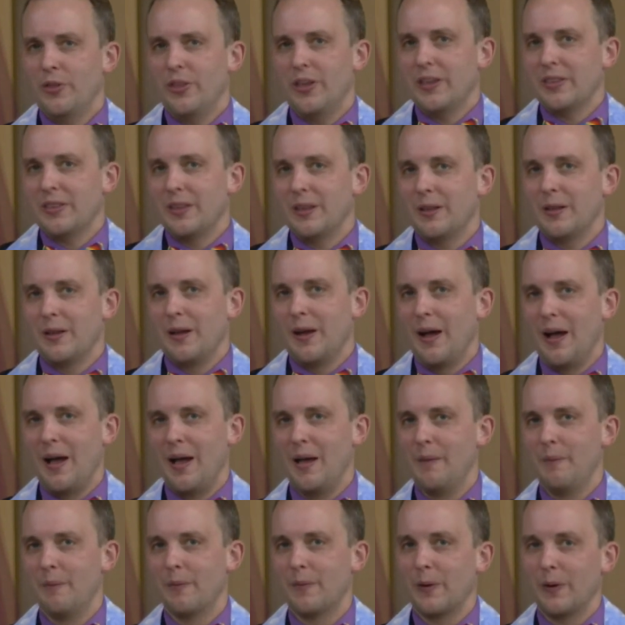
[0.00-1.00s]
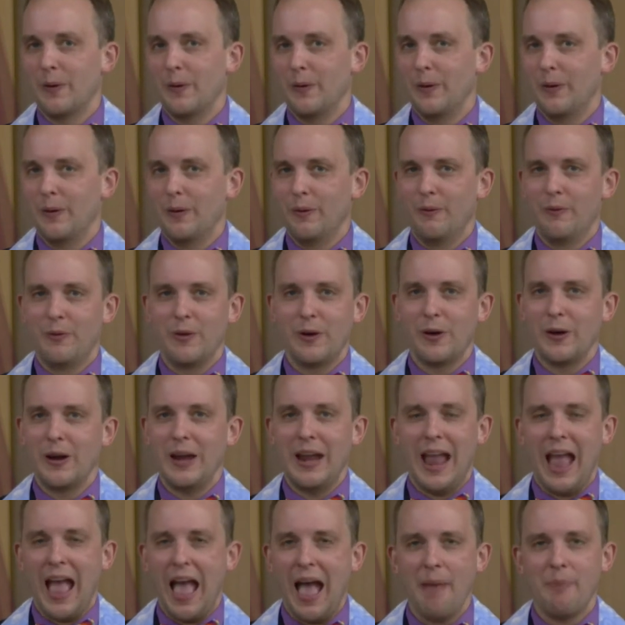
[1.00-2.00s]
One thing that I'm
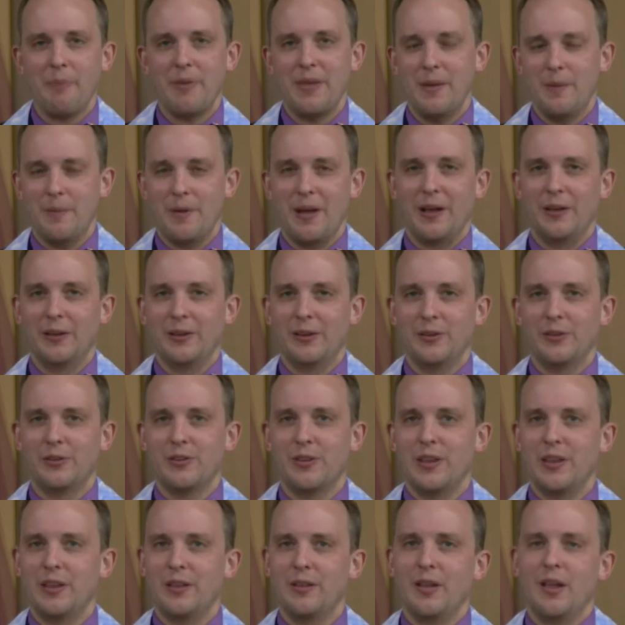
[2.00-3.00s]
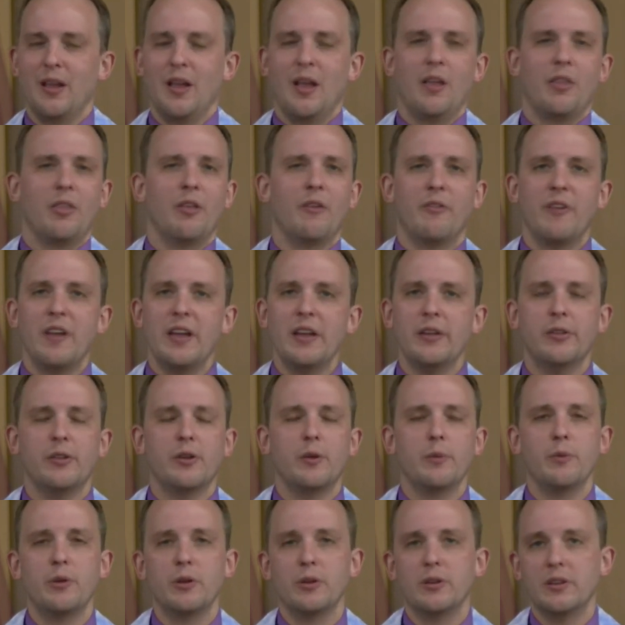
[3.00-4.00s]
very happy about is that the
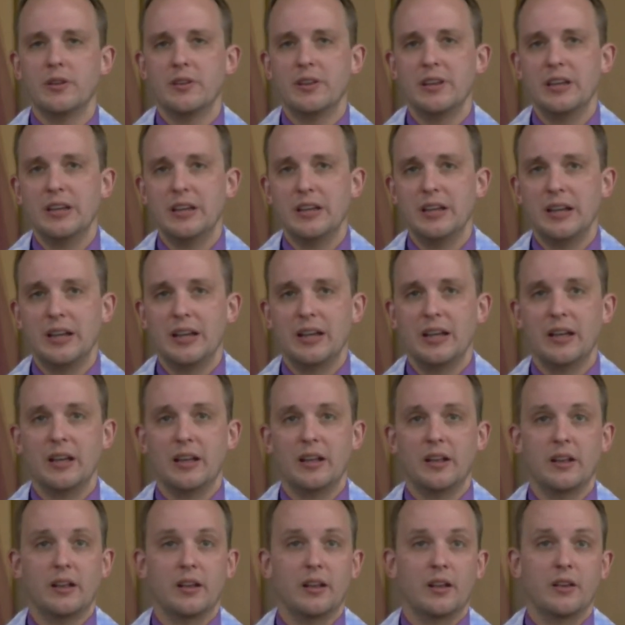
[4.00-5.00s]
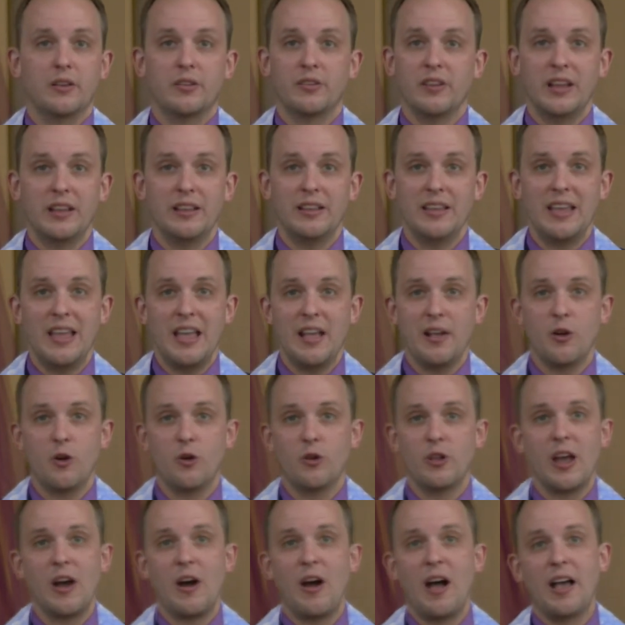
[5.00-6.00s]
faith community in San
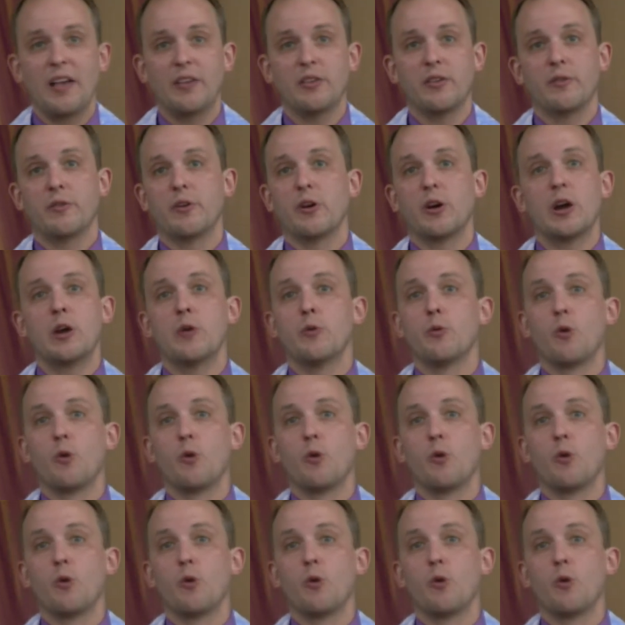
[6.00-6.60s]
Diego now has a